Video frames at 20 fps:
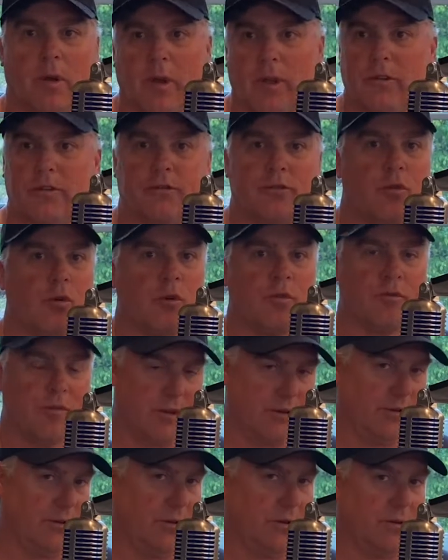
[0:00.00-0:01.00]
a store
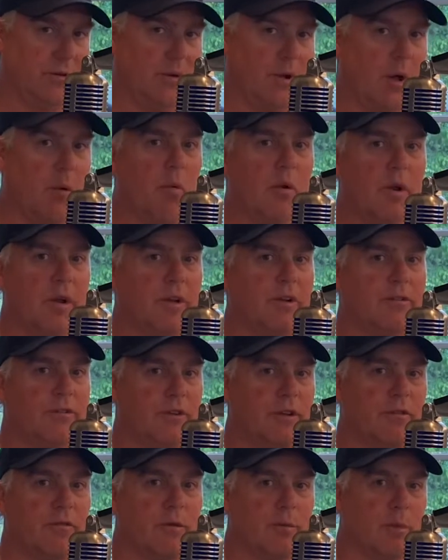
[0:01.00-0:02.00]
visit. I wanted to
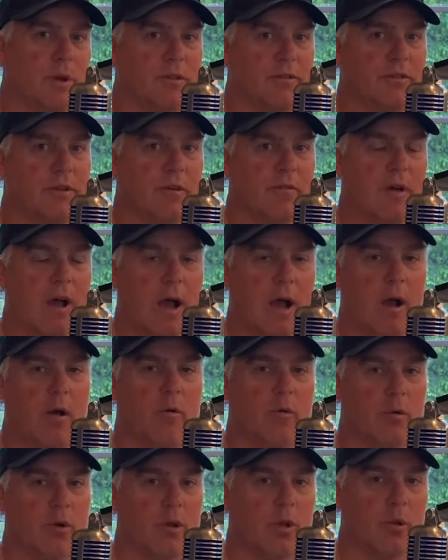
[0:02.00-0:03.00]
see for myself
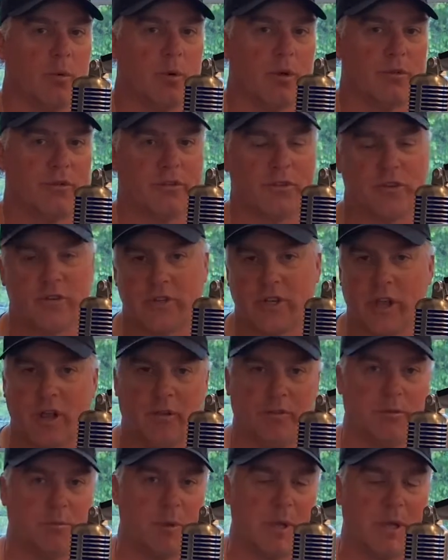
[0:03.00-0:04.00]
how real was the
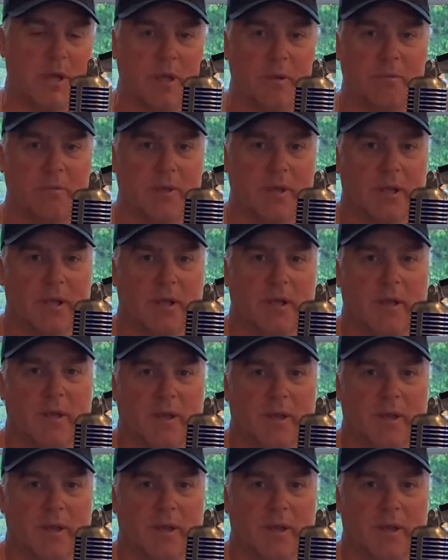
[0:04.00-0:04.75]
shelves being empty.